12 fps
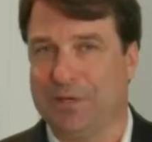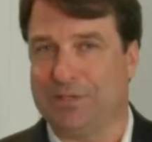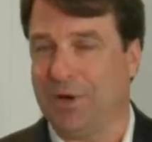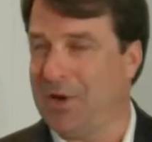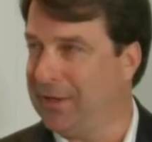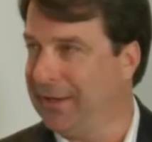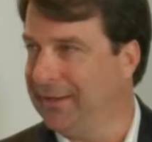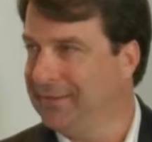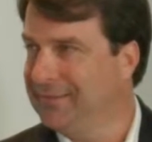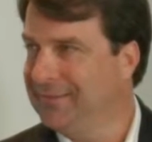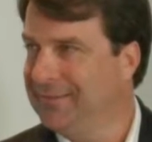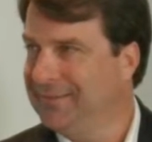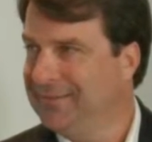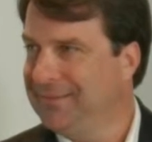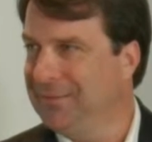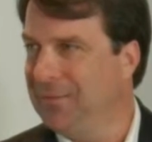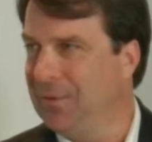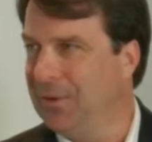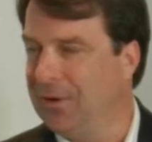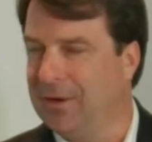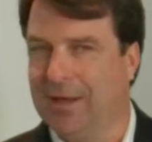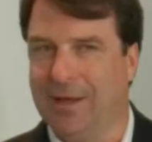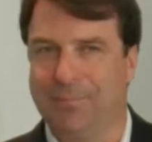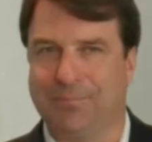retargeting or
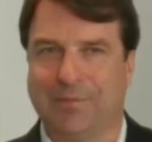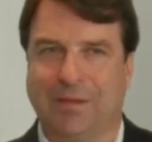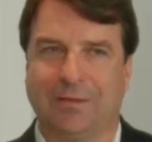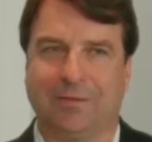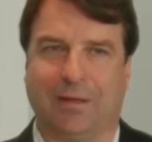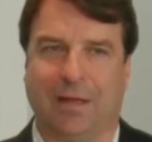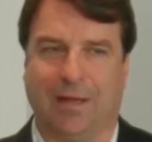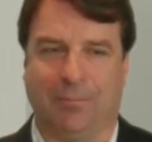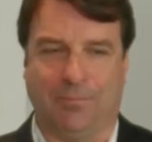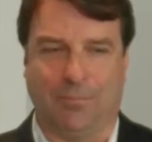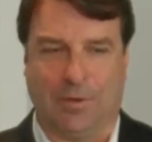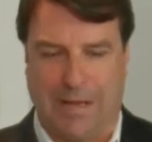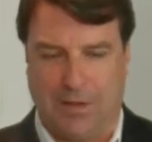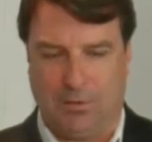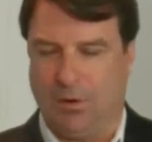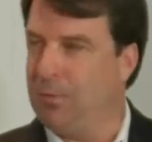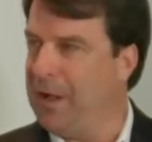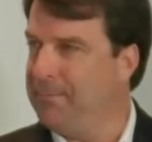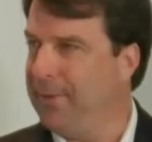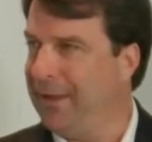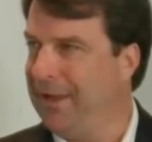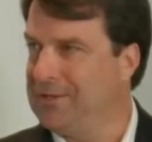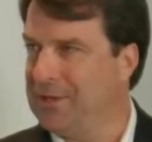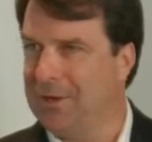um, I go to a web
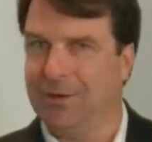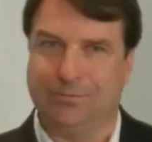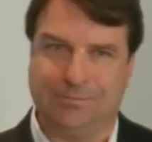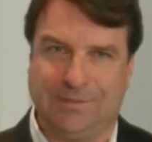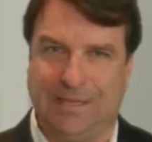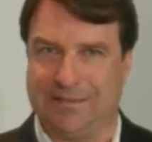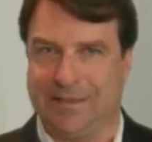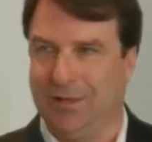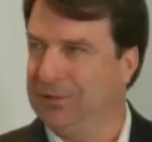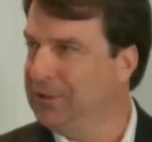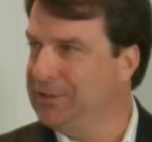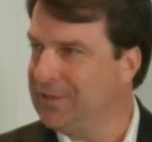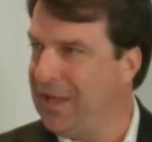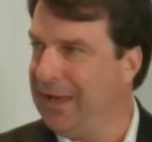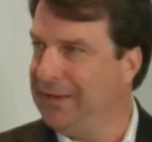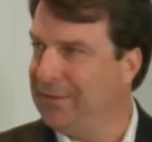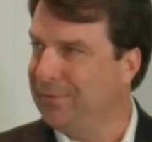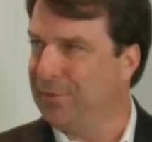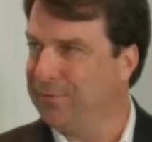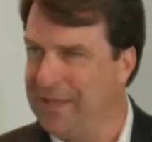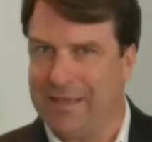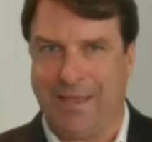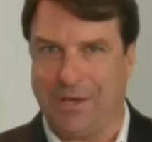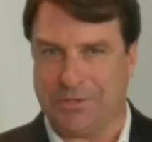page, I go hit the Hilton site, look for a
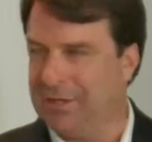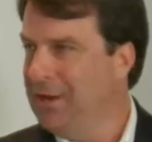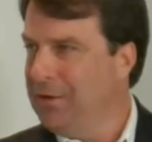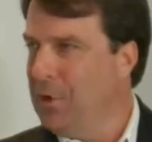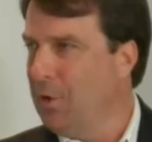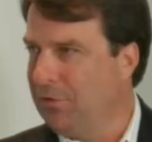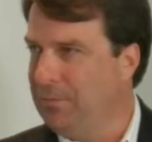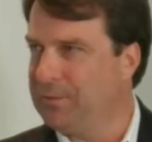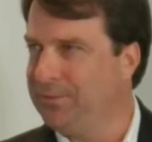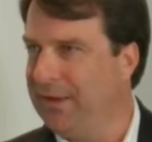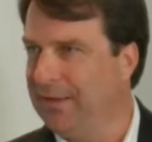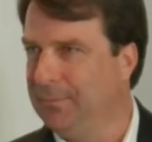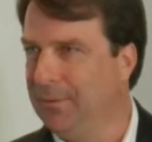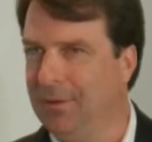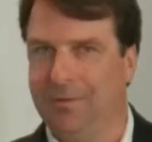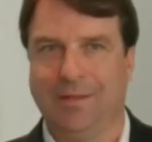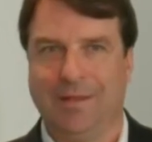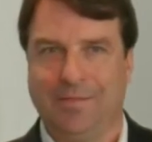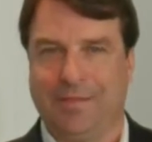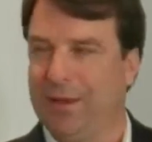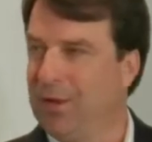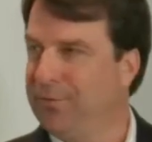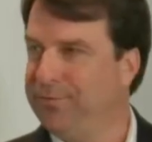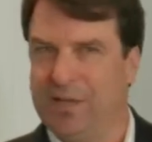vacation, no rooms available. Then I
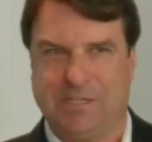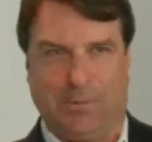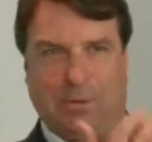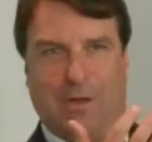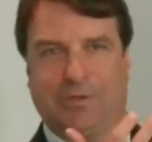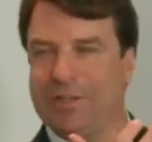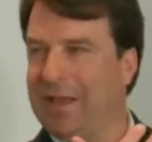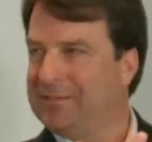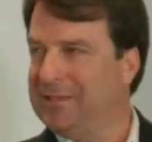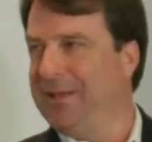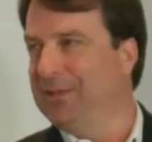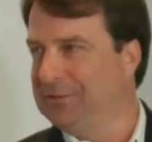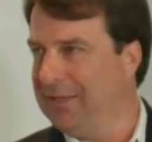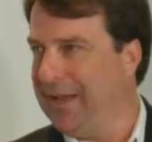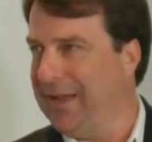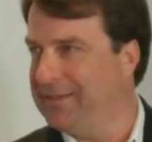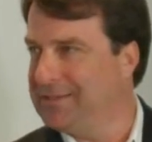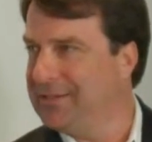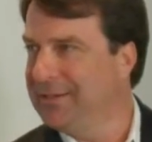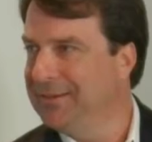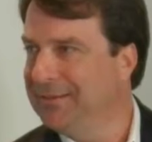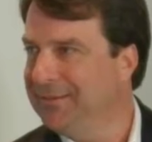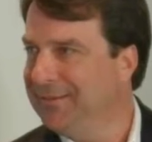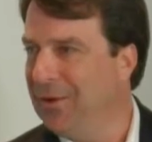go to Facebook and all of a sudden I see Hilton ads
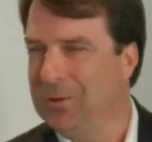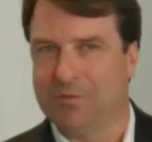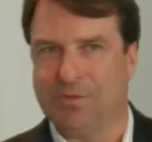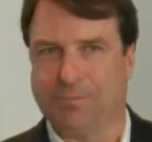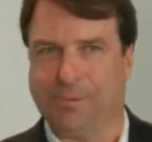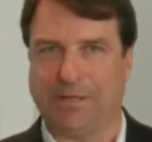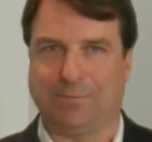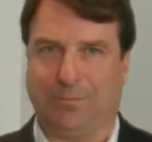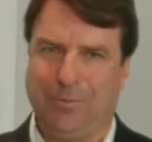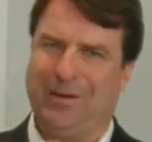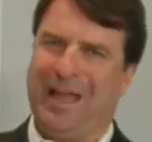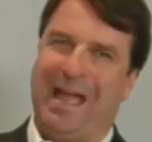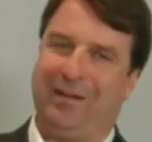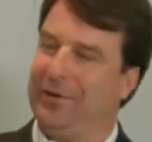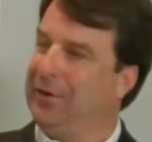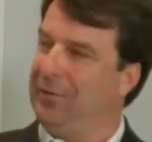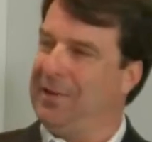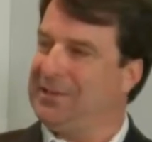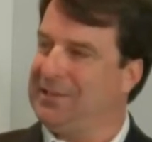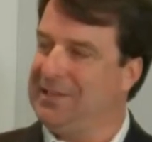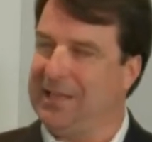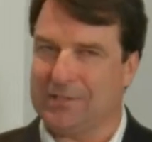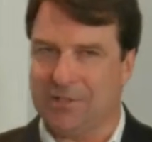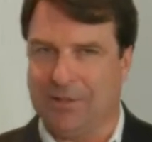yeah. all over the place. I'm like, what? I really don't want to see
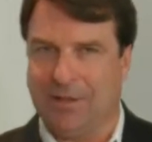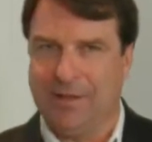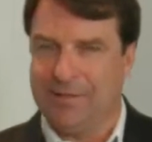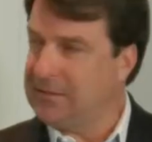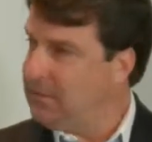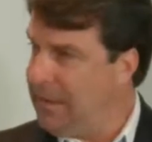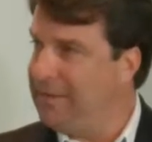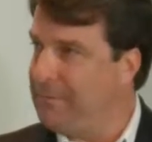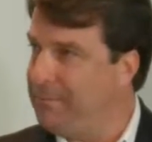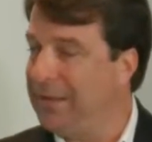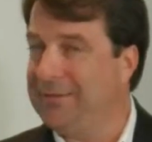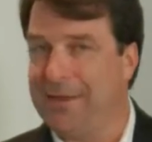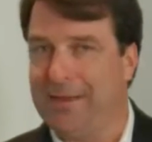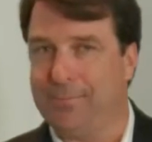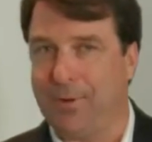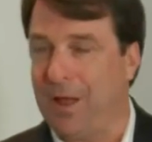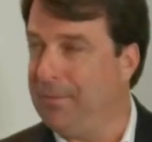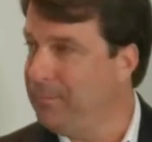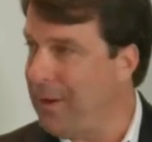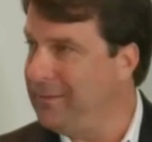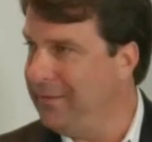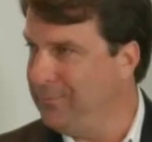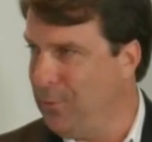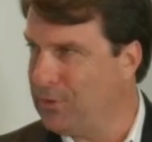that. So that, that's kind of a big data problem.
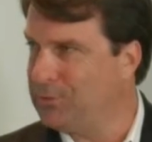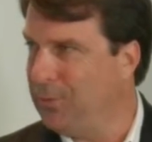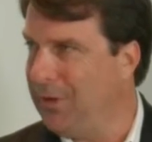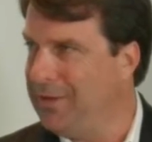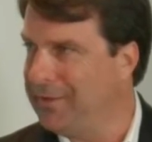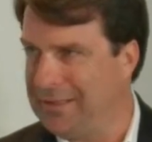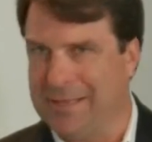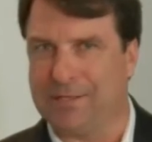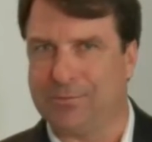Probably it works well in click